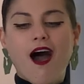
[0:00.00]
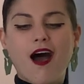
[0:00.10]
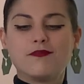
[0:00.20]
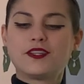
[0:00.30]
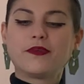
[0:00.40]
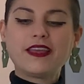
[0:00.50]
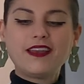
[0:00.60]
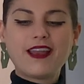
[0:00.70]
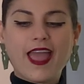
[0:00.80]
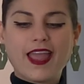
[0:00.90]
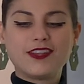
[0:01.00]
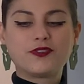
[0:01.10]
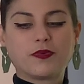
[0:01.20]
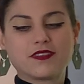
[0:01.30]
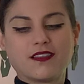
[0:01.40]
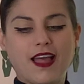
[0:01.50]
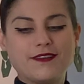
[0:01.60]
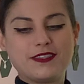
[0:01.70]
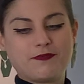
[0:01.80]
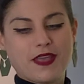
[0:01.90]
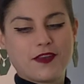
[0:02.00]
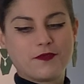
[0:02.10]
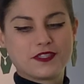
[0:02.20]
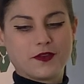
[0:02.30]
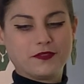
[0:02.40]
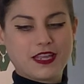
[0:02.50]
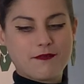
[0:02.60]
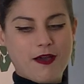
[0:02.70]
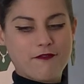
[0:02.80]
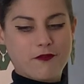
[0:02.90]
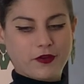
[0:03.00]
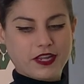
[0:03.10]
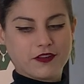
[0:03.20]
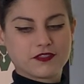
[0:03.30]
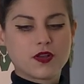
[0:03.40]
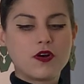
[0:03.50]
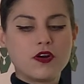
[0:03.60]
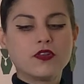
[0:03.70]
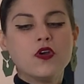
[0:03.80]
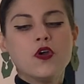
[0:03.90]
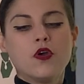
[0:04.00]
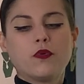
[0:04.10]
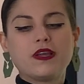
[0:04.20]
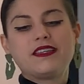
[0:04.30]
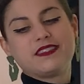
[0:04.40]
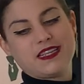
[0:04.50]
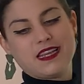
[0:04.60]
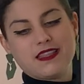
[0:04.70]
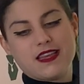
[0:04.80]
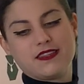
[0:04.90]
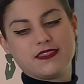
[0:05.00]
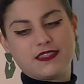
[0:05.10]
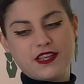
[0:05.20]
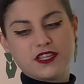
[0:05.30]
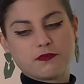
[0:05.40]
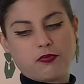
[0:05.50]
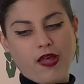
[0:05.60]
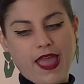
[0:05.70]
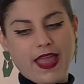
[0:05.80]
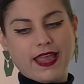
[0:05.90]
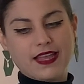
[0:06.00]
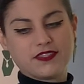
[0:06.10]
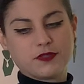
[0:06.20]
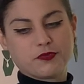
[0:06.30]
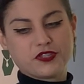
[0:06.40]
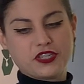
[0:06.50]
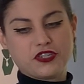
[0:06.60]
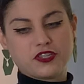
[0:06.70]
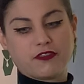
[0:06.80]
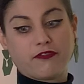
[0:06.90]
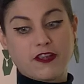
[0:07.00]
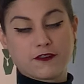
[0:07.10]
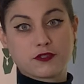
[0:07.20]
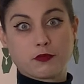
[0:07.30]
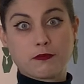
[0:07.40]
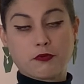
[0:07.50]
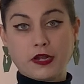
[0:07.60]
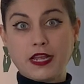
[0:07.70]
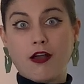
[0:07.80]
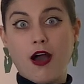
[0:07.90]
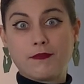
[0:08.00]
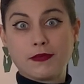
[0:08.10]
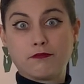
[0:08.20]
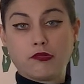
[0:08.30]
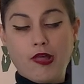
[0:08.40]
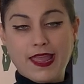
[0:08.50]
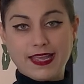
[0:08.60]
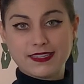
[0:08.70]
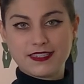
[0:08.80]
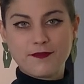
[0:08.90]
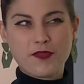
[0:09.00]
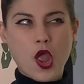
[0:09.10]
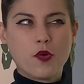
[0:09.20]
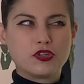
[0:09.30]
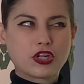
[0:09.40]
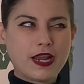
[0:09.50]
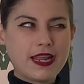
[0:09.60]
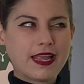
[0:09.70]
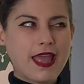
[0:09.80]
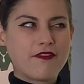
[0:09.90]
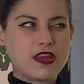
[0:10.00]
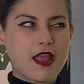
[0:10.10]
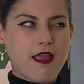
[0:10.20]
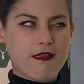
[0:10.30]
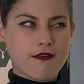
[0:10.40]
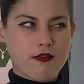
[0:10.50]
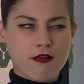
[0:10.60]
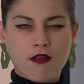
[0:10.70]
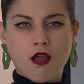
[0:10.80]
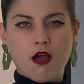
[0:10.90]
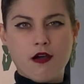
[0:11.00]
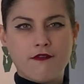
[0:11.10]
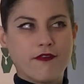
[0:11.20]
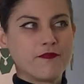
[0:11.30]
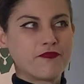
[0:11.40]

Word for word: Um, so in an age where the lifespan was only about 40 years old, we see that disease, plague, and superstitious fears were pretty commonplace, which kind of gave an air of